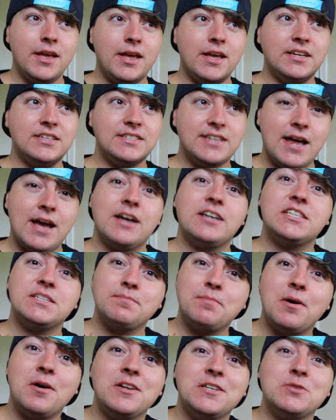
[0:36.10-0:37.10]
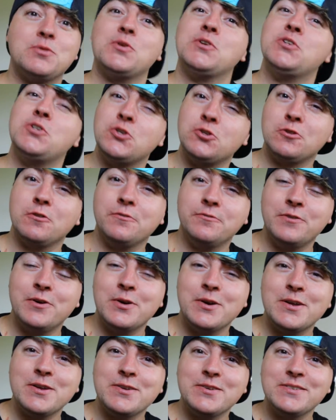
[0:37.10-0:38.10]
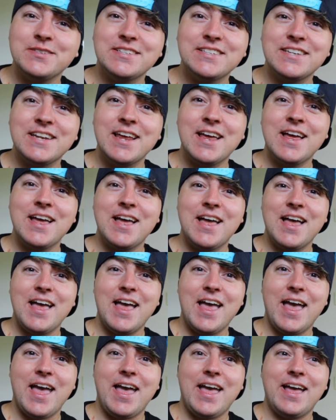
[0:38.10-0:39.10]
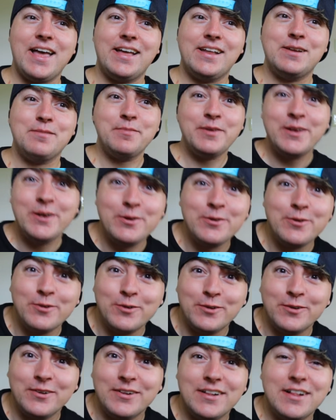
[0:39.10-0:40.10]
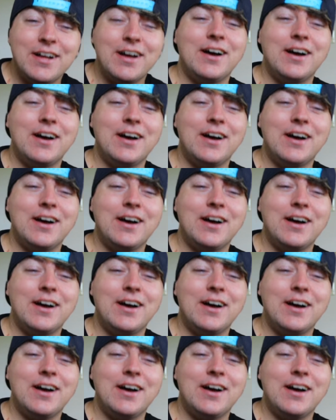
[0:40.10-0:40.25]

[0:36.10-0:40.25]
exact spots where I took the photos, and it'll be cool.